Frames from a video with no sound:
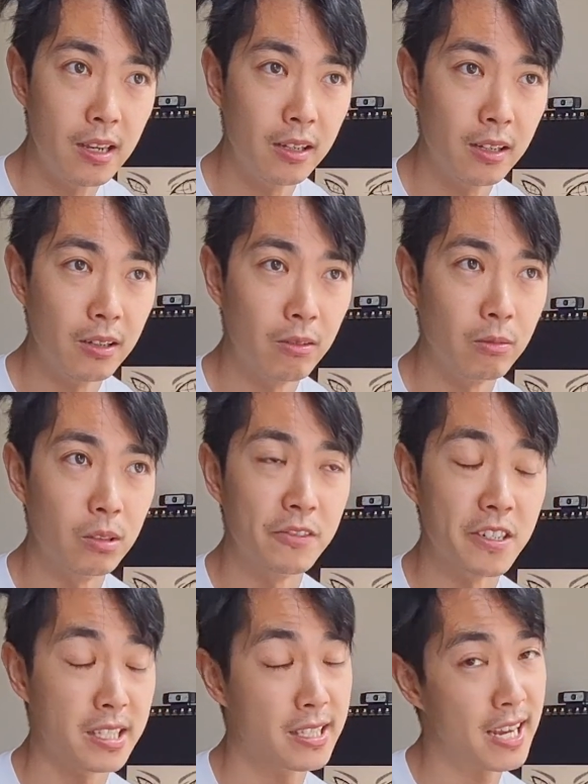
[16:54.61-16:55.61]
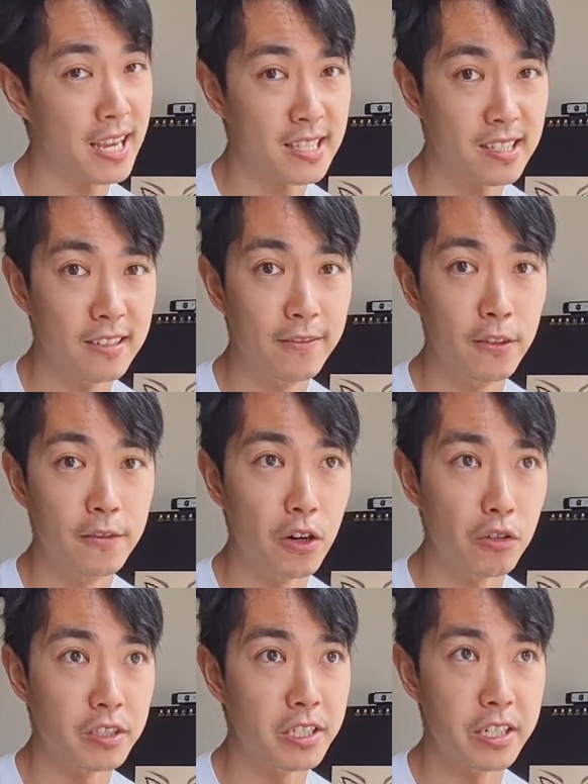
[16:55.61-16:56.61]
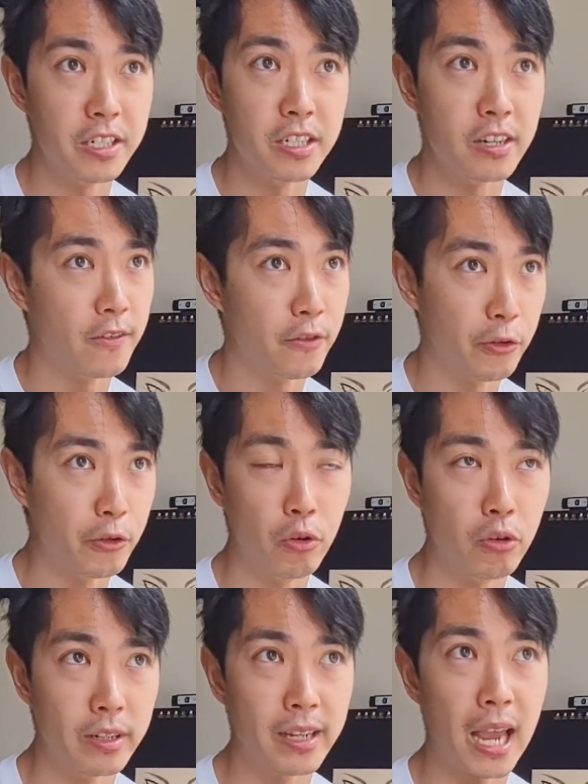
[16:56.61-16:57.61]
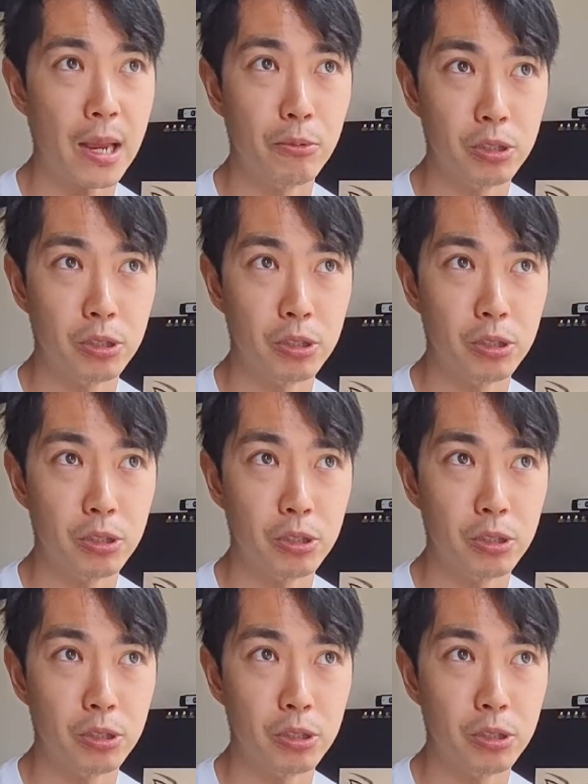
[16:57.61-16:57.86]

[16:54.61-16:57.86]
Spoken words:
We've just tested for voltage through all the cables.